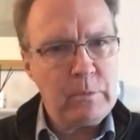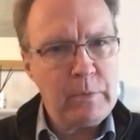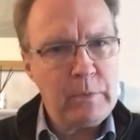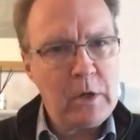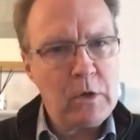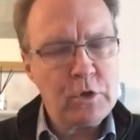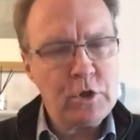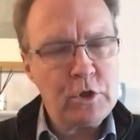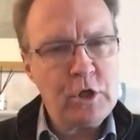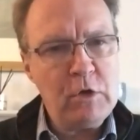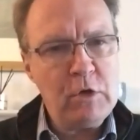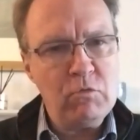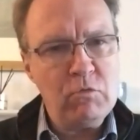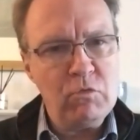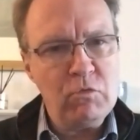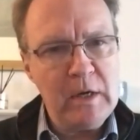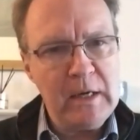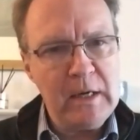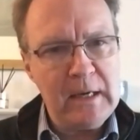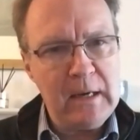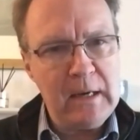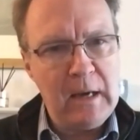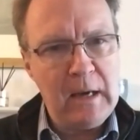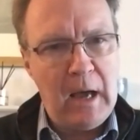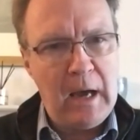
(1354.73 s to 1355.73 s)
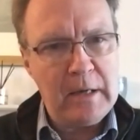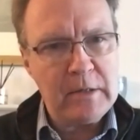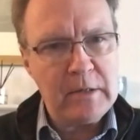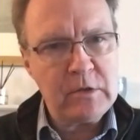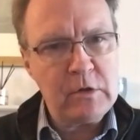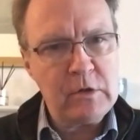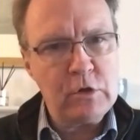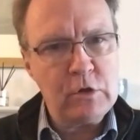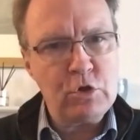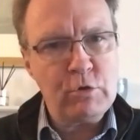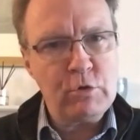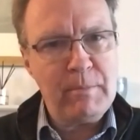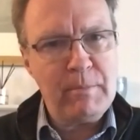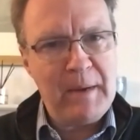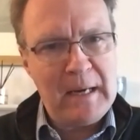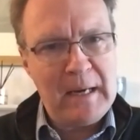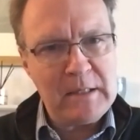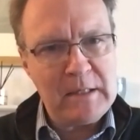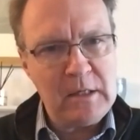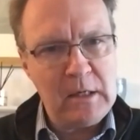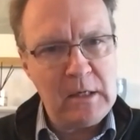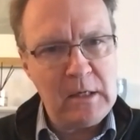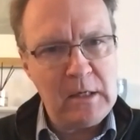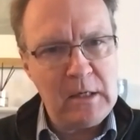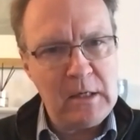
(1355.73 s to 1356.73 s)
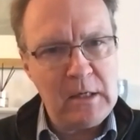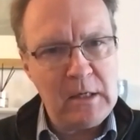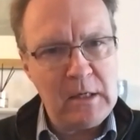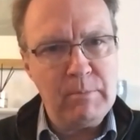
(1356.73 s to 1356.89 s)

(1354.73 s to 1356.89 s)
because she realised the dramatic